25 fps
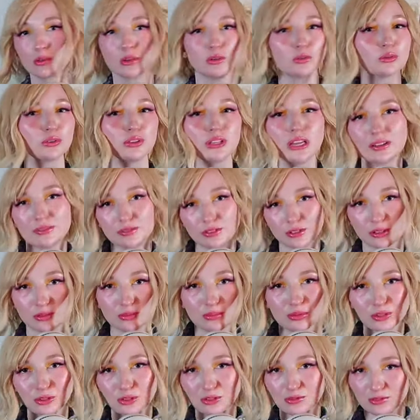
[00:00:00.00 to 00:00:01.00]
we will never
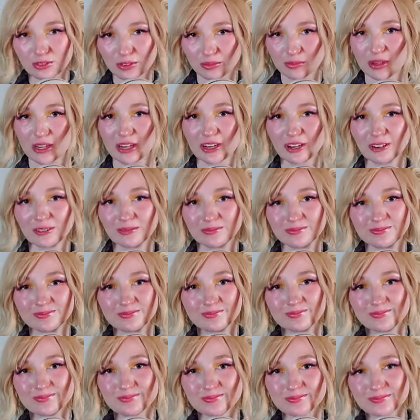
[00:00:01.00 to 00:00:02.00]
improve from here.
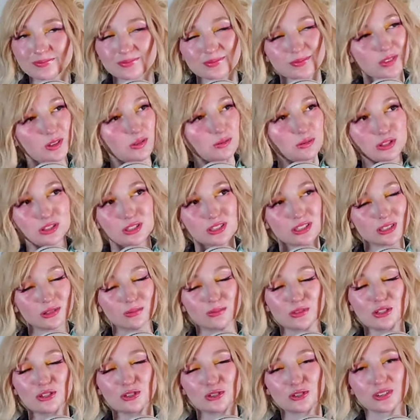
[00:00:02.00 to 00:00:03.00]
We'd
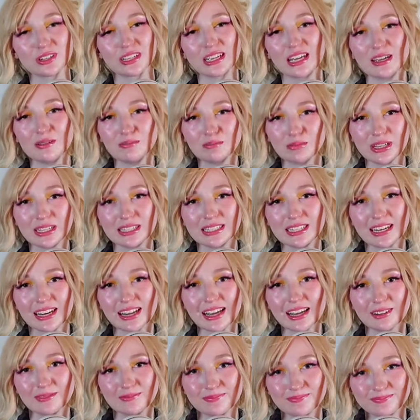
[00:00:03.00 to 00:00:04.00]
still be enjoying 8 bit
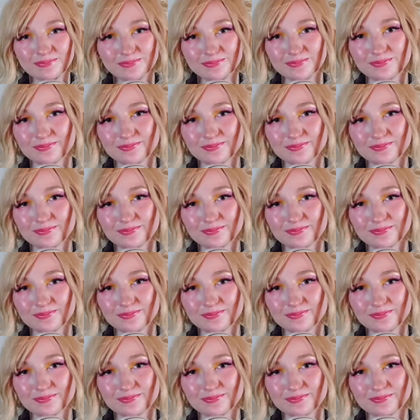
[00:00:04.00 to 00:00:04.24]
today.